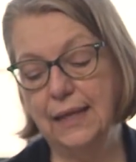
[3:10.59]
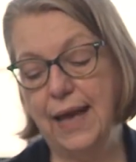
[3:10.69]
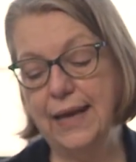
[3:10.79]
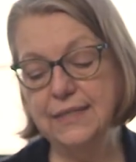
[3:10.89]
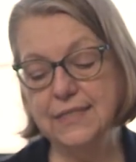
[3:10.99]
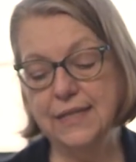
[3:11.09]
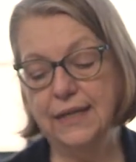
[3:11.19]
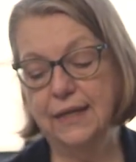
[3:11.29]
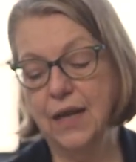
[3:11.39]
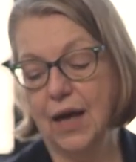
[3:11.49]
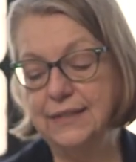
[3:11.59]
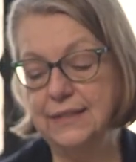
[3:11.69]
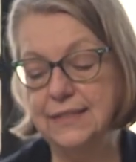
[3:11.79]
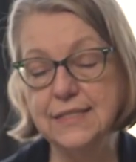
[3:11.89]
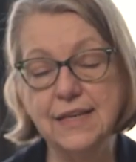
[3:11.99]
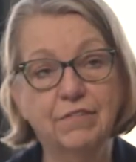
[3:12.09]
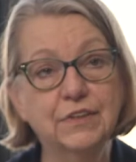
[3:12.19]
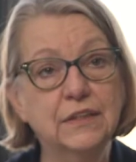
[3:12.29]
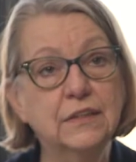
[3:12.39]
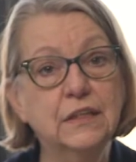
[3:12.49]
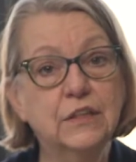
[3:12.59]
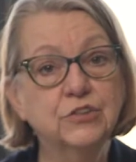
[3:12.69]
eighteen ninety-seven.